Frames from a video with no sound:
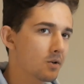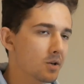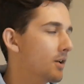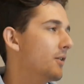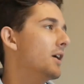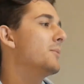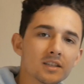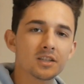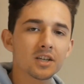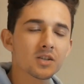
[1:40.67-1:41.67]
Don't know
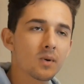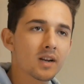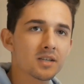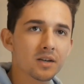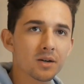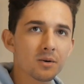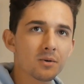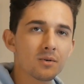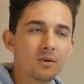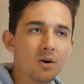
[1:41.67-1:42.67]
yet. Just wanted to
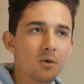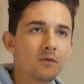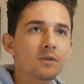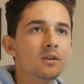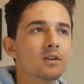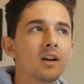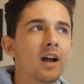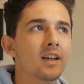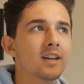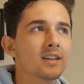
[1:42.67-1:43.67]
go over,
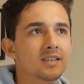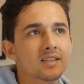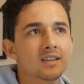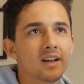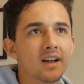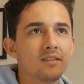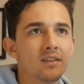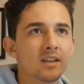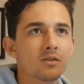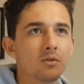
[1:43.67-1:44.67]
I guess, kind of
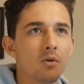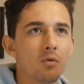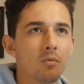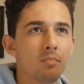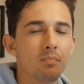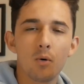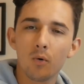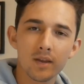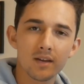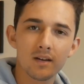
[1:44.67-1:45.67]
like the whole
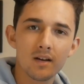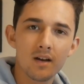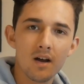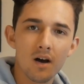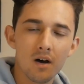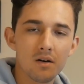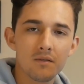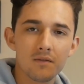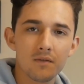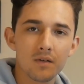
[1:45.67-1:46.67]
point
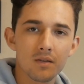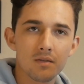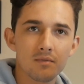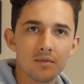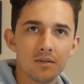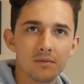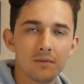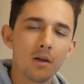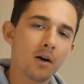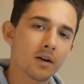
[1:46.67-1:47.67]
of the
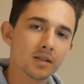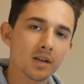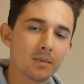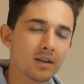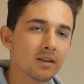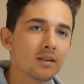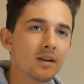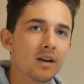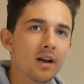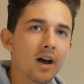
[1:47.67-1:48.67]
vlogs. I mean,
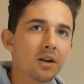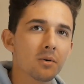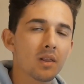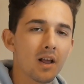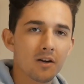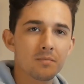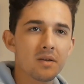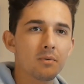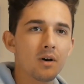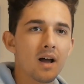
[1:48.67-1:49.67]
I know a lot of
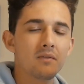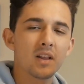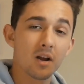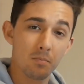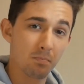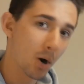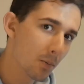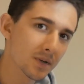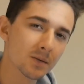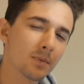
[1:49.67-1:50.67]
people have like a
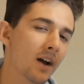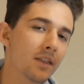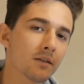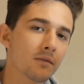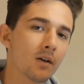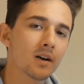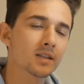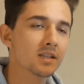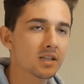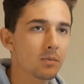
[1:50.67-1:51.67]
purpose behind their
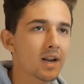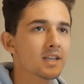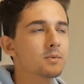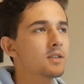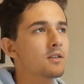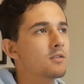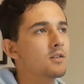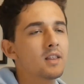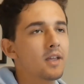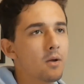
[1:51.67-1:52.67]
vlogs and someone asked me the other
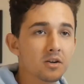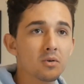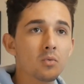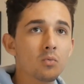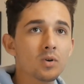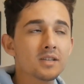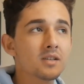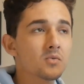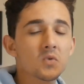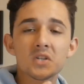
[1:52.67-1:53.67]
day like you know
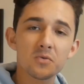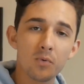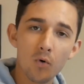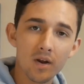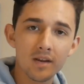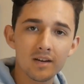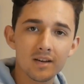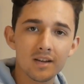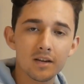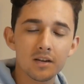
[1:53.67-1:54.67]
what's what's the point
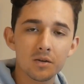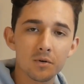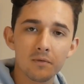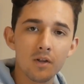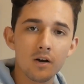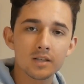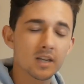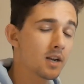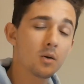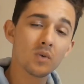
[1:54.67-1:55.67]
in your vlogs
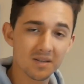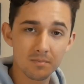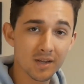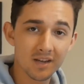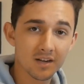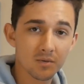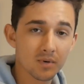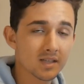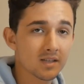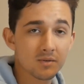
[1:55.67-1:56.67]
and it wasn't mean it
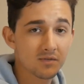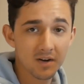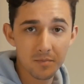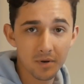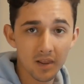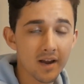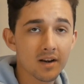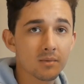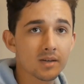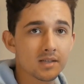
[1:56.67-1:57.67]
was it was very
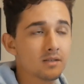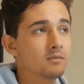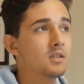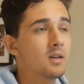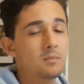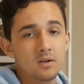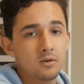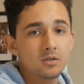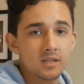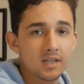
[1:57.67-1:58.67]
polite it wasn't them you
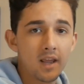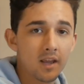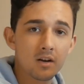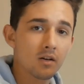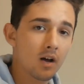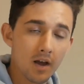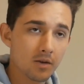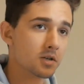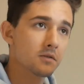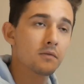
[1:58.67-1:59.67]
know saying you know ah
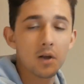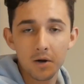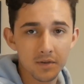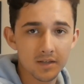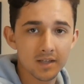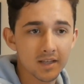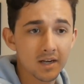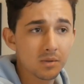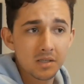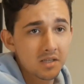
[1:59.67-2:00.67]
you shouldn't vlog or things like that
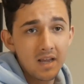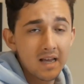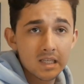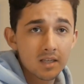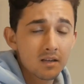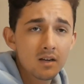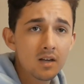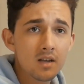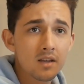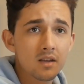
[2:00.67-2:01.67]
it was just asking
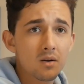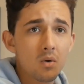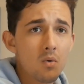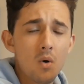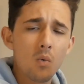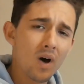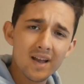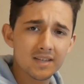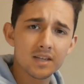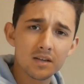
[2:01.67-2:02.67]
you know why is